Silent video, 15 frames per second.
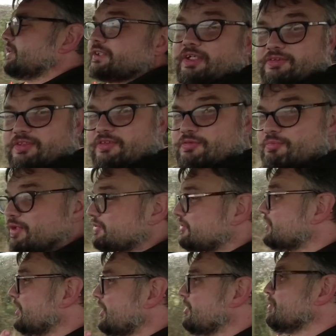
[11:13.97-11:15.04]
Shout out to
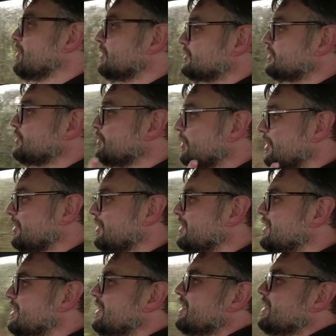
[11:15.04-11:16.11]
Mighty Car Mods, who are
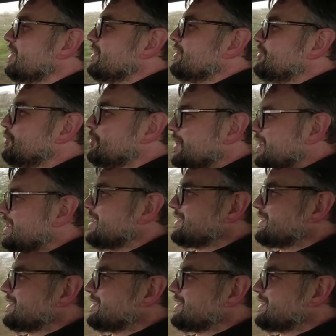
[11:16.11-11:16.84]
doing